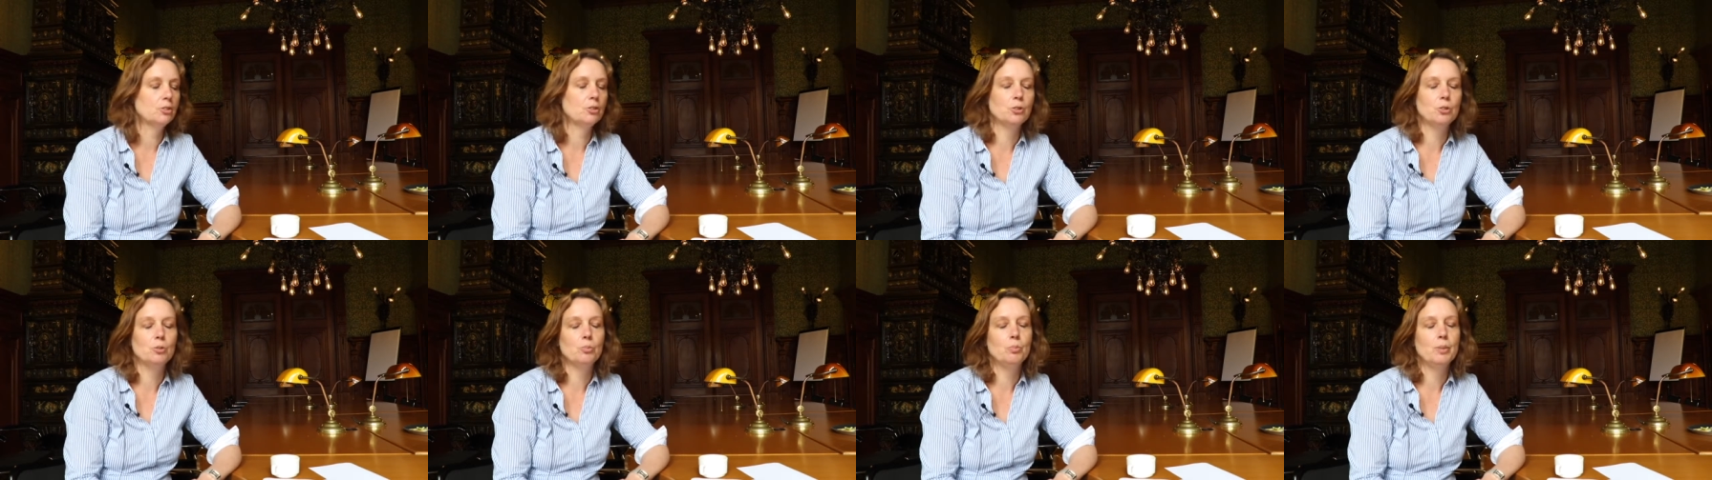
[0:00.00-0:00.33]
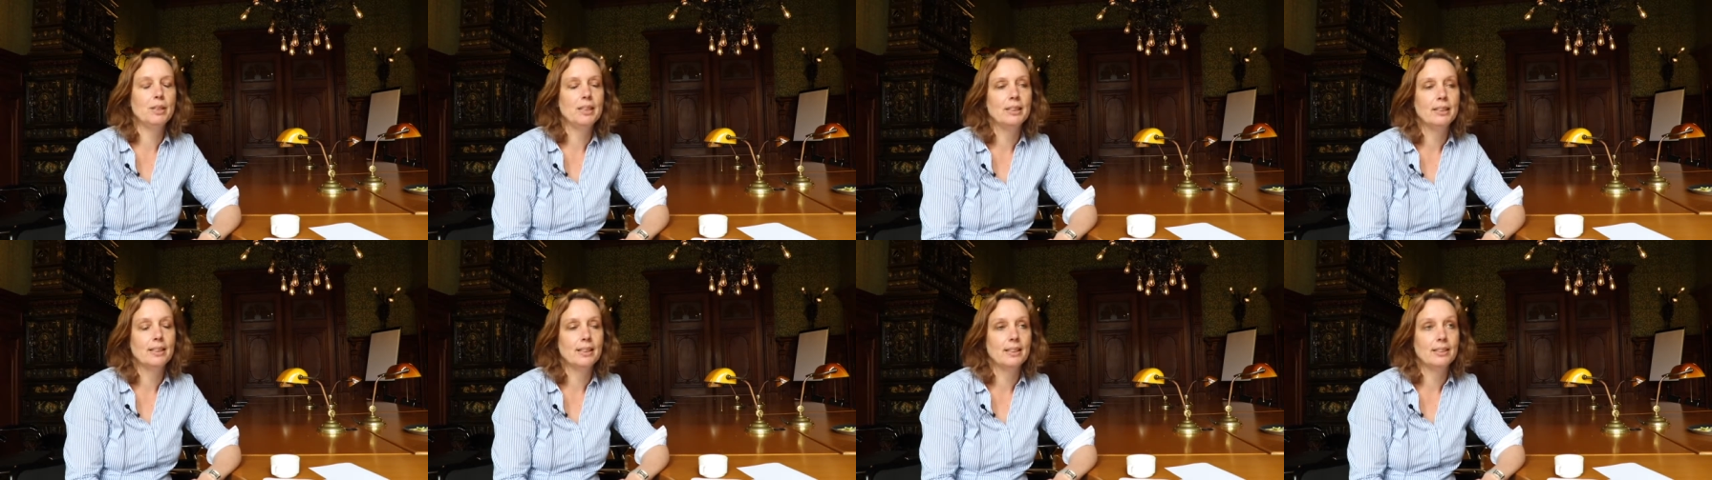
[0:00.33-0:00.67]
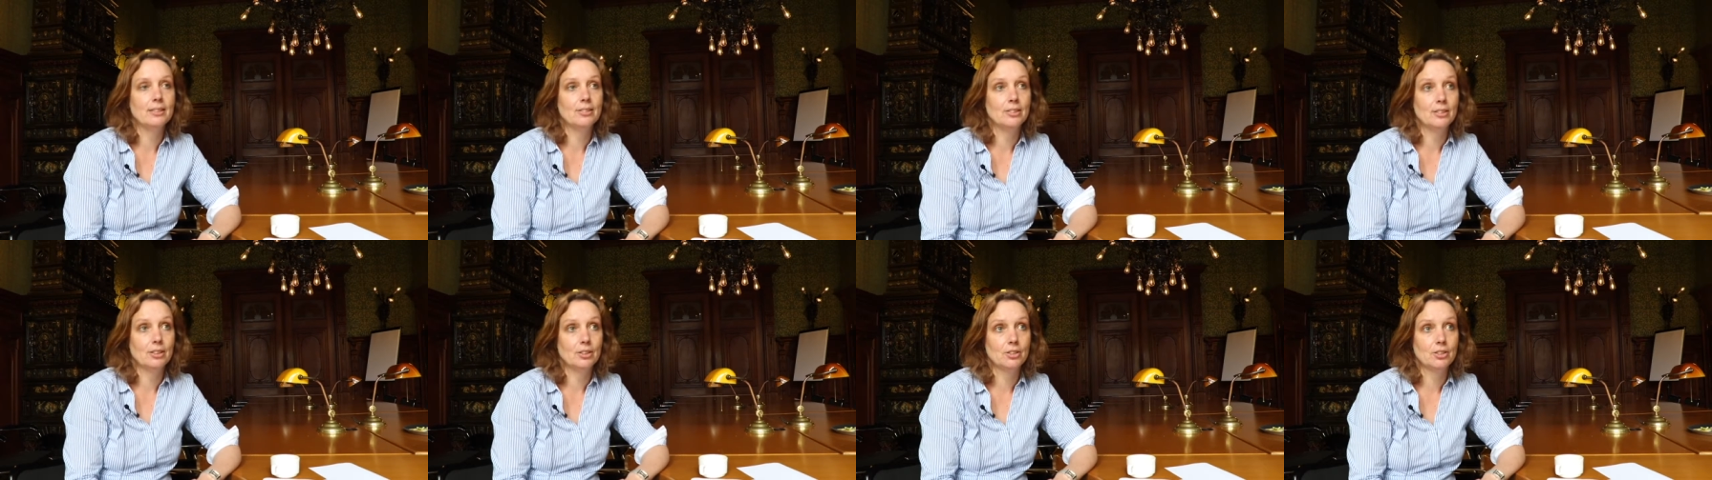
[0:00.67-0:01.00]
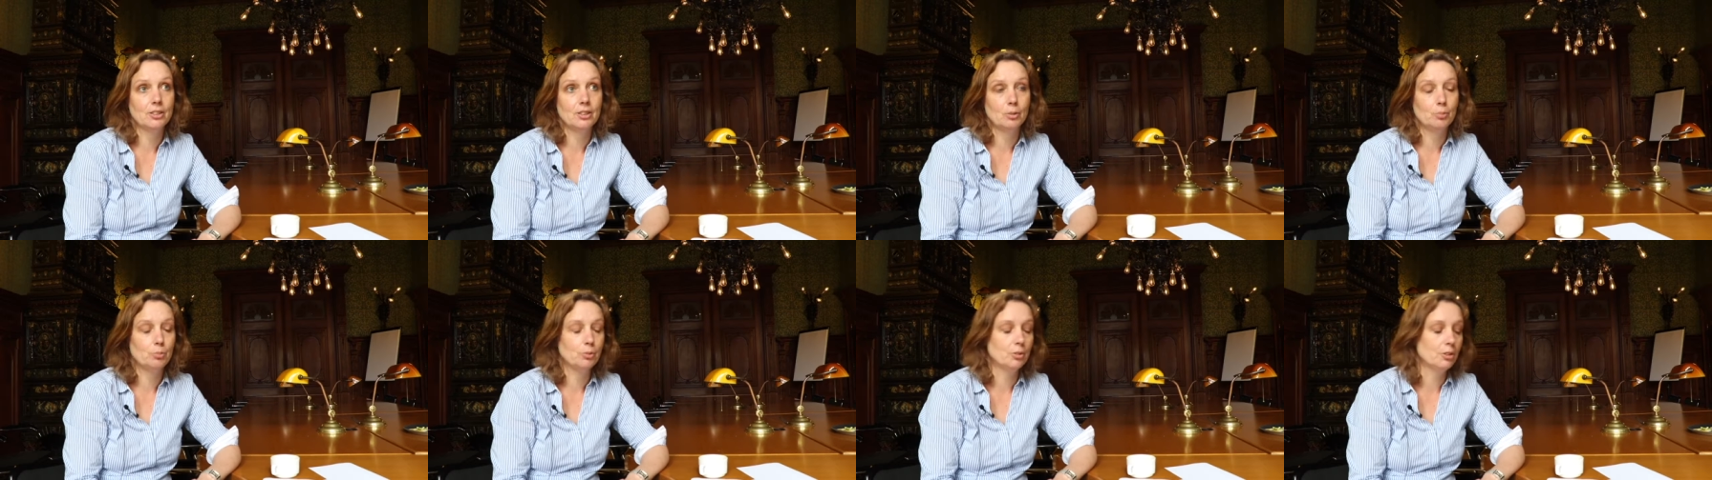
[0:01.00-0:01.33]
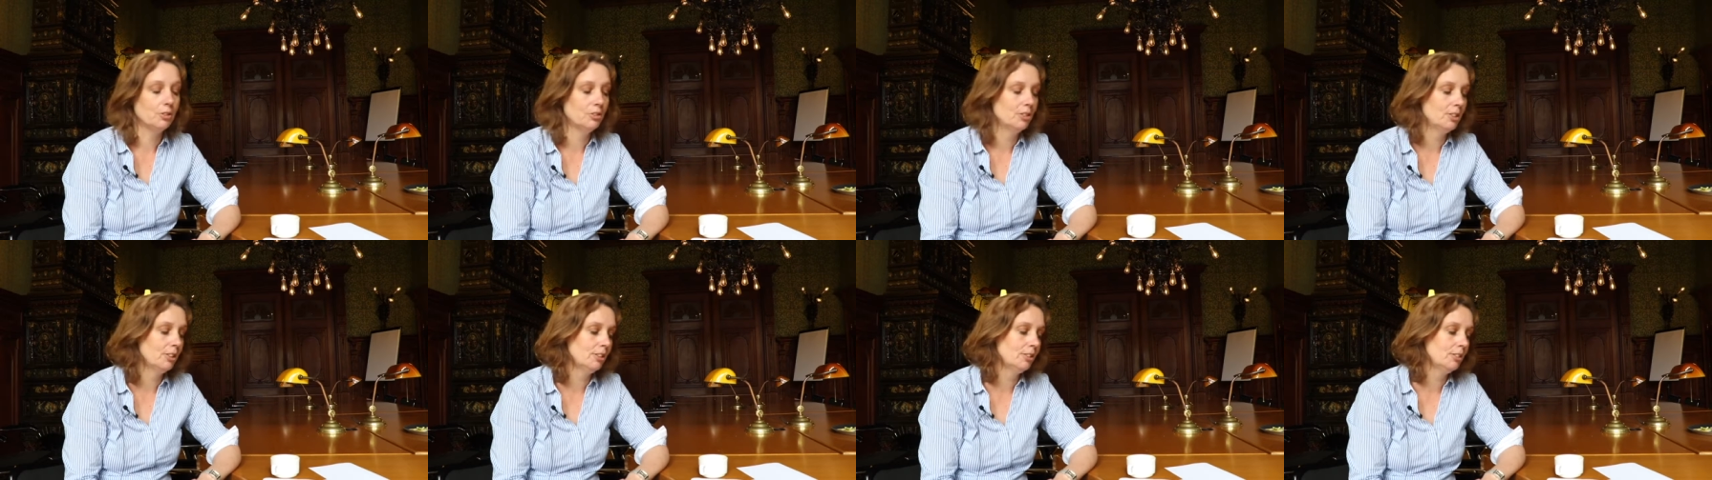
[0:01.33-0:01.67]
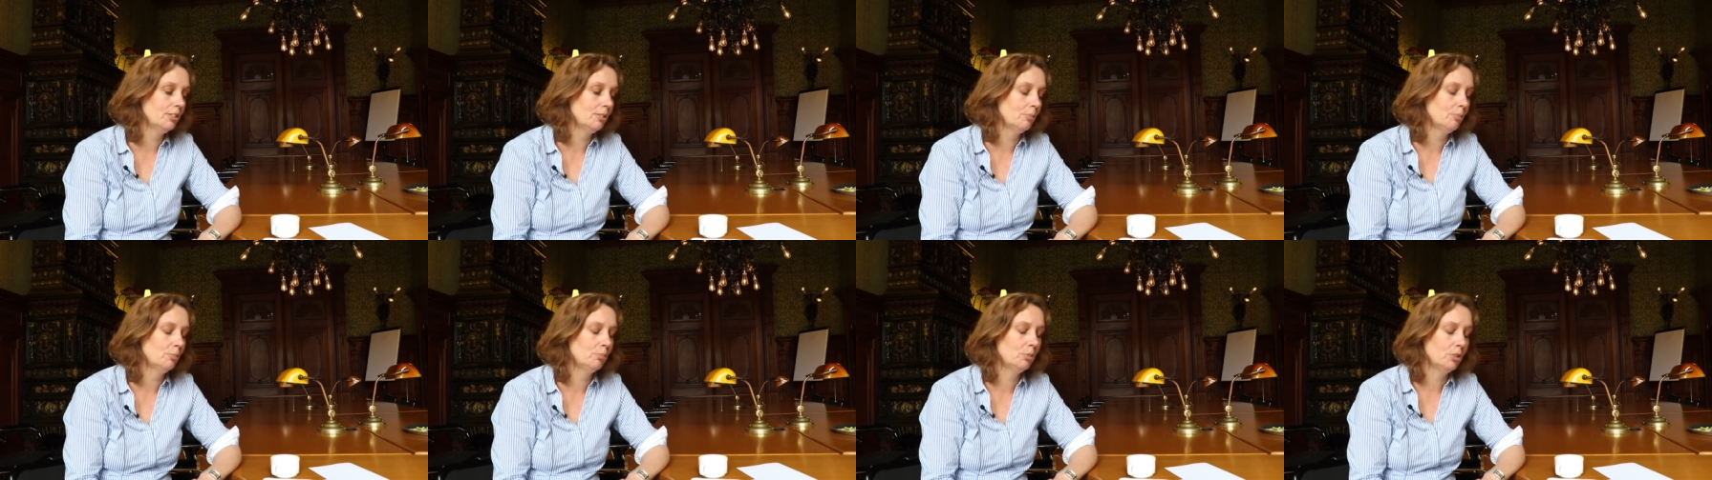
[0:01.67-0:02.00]
two big international
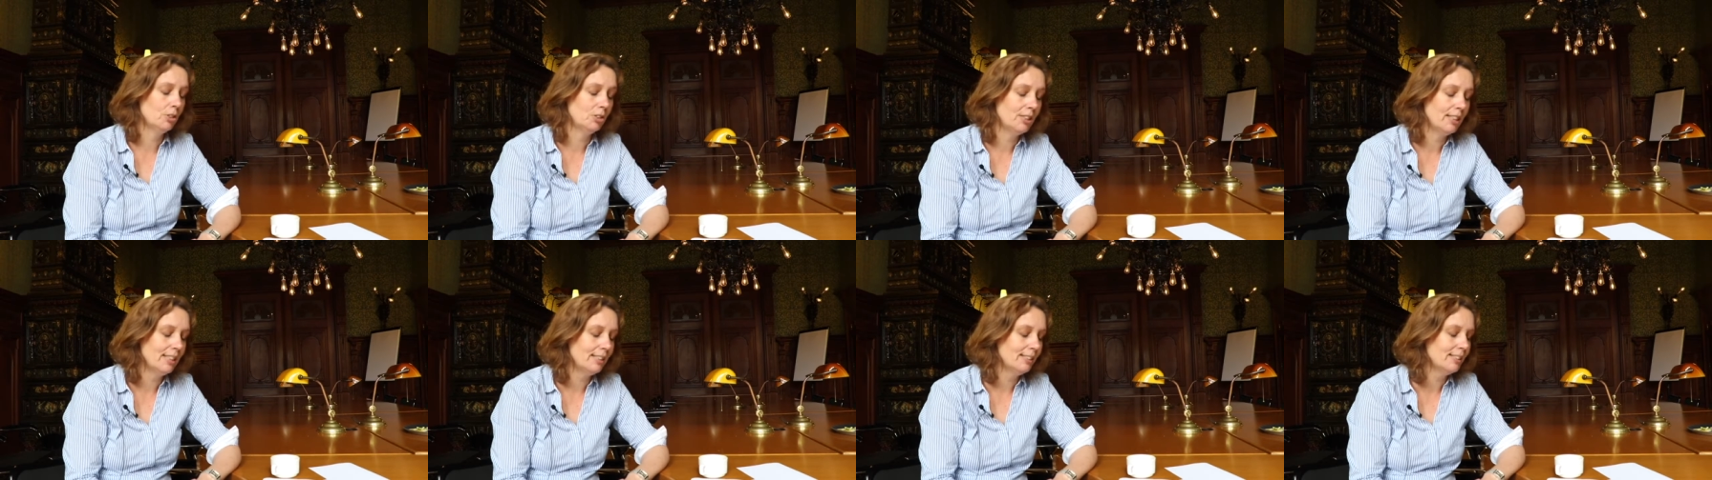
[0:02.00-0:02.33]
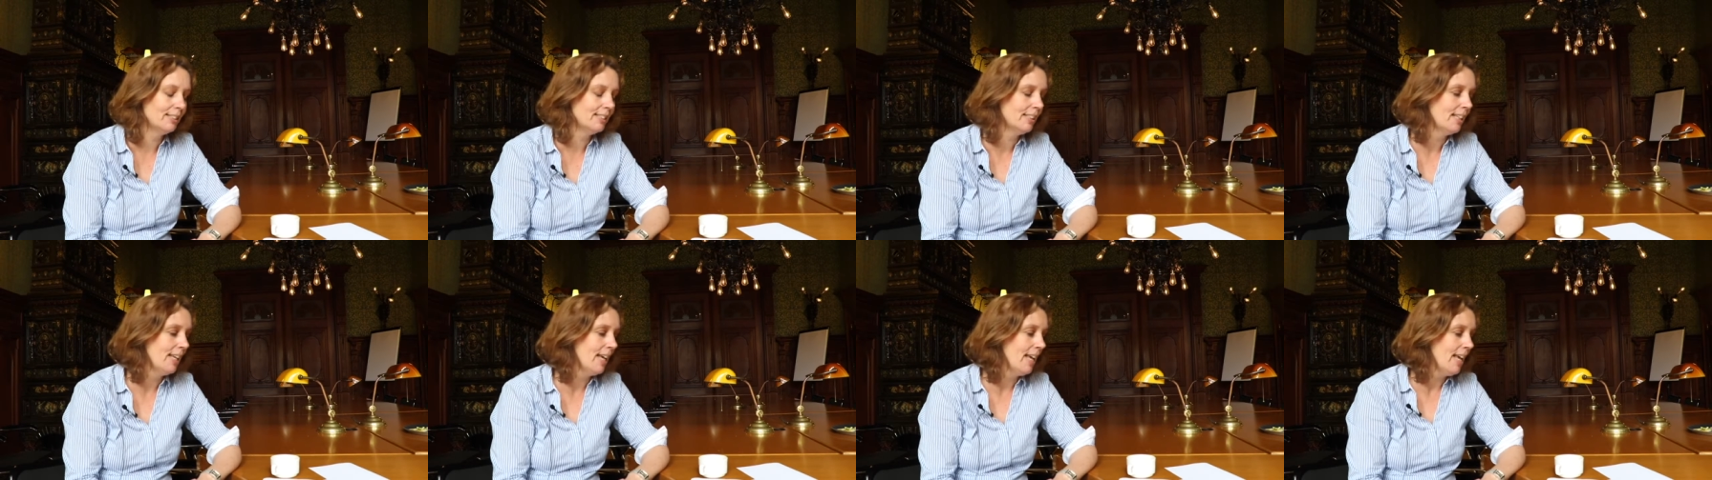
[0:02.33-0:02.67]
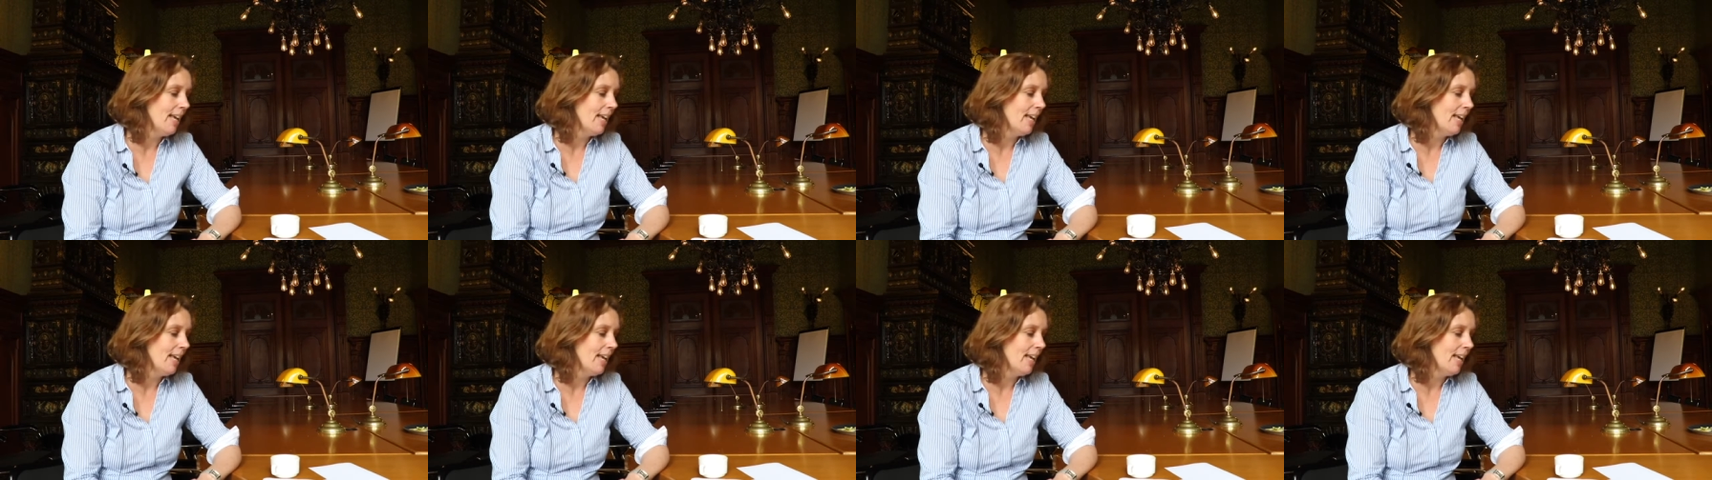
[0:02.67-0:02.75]
projects. projects.